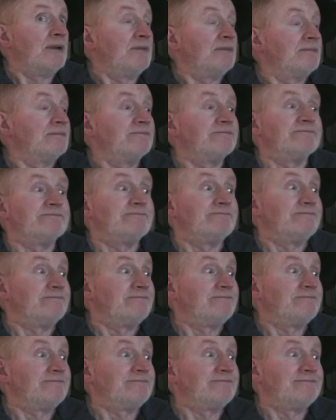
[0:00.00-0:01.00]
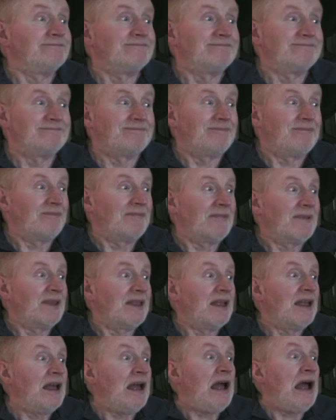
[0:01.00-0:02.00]
And there are people
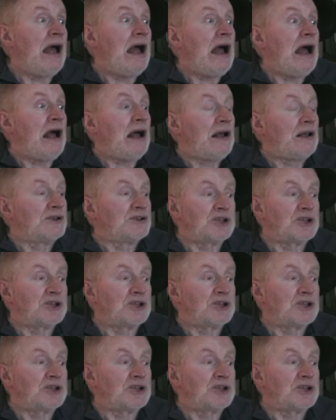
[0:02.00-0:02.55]
lined up.